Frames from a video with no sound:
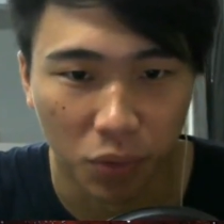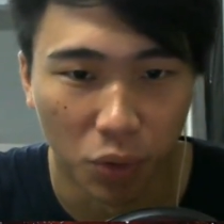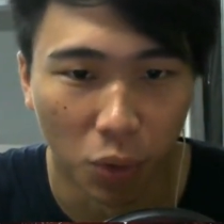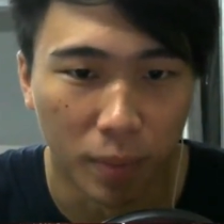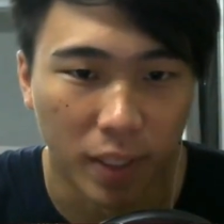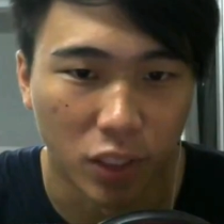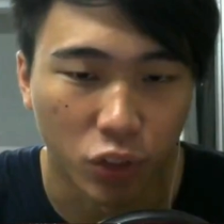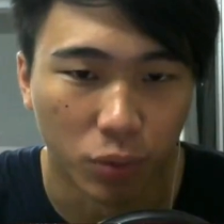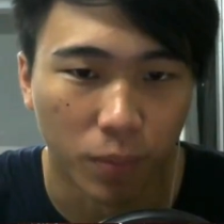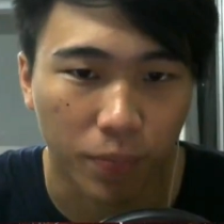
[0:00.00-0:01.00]
no big
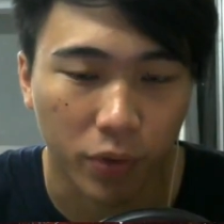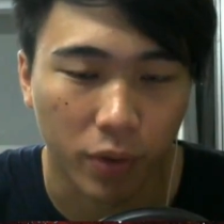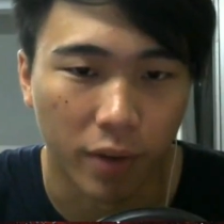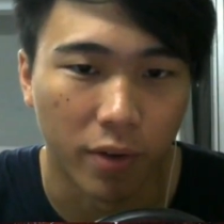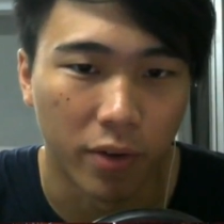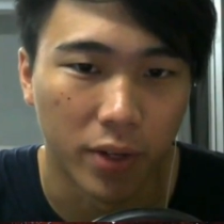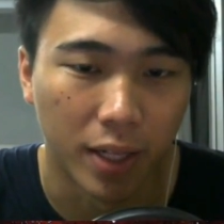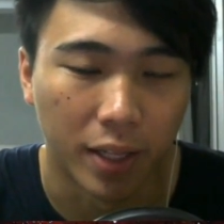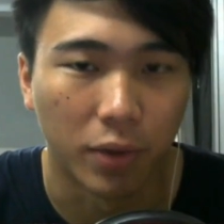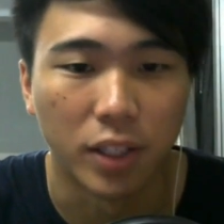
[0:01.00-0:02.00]
issue, right, very
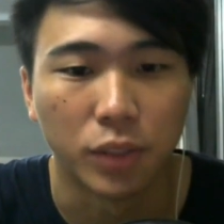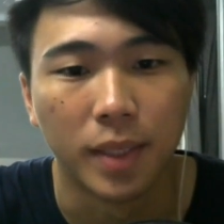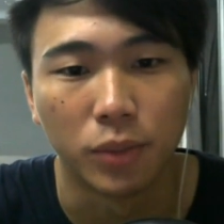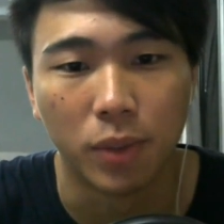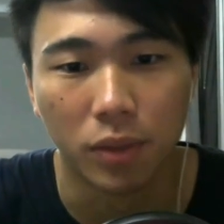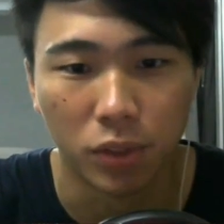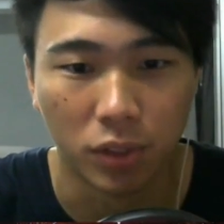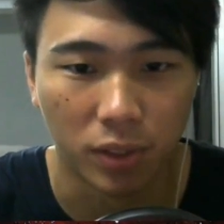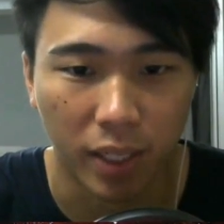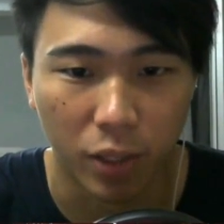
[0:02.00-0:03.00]
little HP as well,
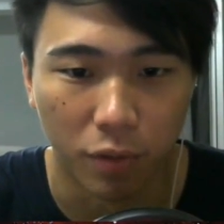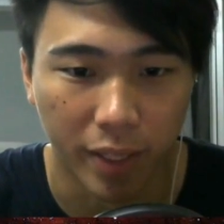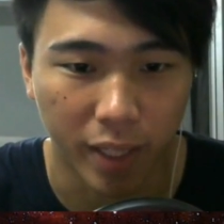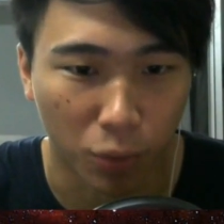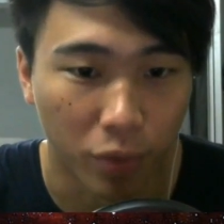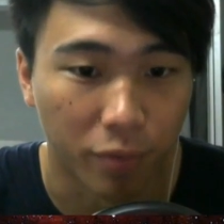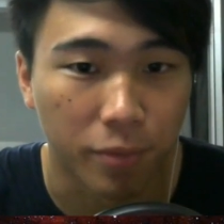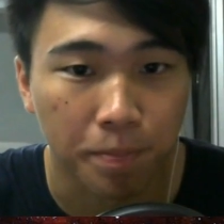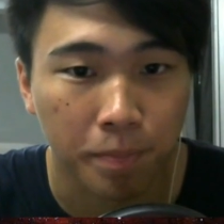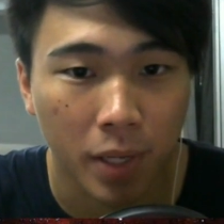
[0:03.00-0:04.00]
just get it over and done with.
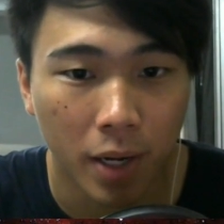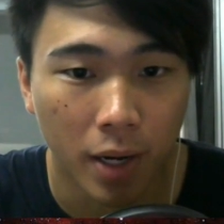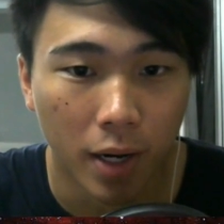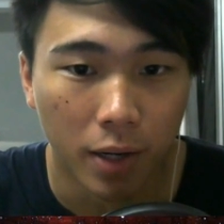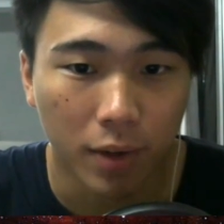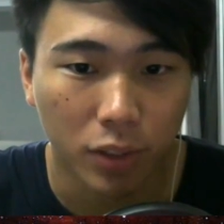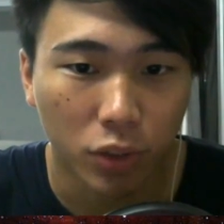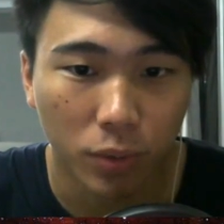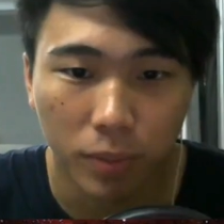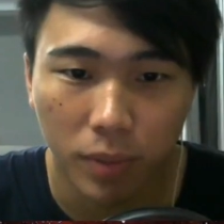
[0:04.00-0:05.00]
Right,
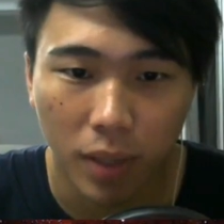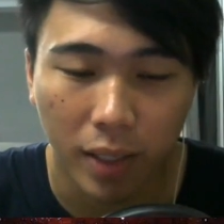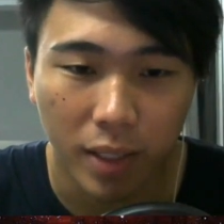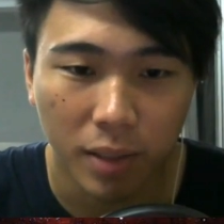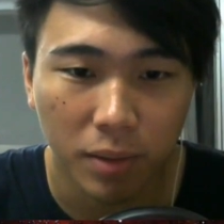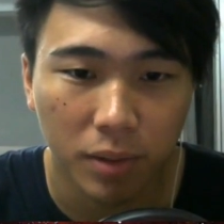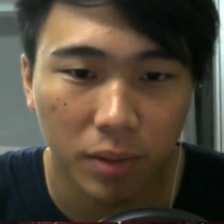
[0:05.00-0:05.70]
so I think